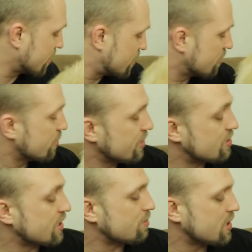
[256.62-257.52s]
good too. Will you
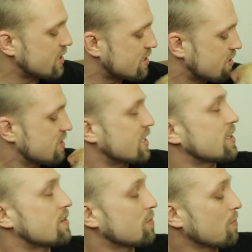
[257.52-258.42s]
sit, please?
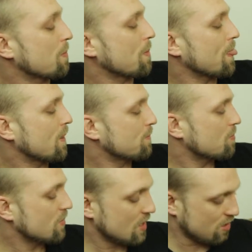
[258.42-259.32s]
Sit.
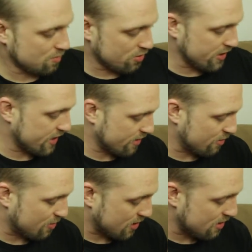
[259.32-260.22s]
Good boy, can
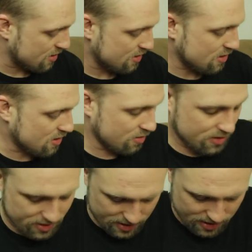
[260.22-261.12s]
every paw? Oh,
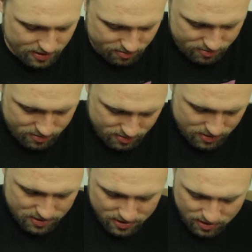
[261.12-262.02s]
thank you.
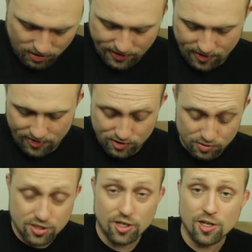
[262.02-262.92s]
All right, then these
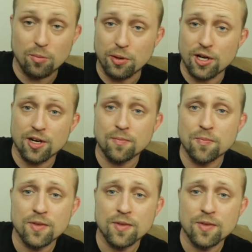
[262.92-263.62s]
ones are a little bigger.